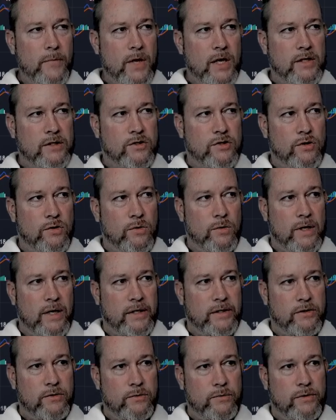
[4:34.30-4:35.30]
So I
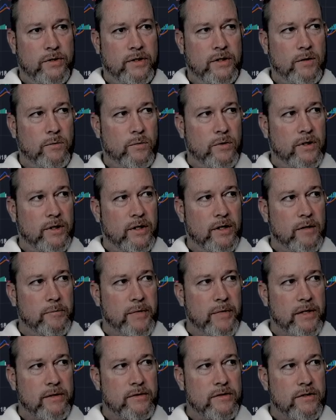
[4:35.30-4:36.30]
do think that we're going to get a
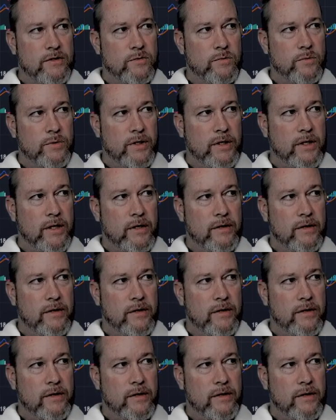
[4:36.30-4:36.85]
bounce this week.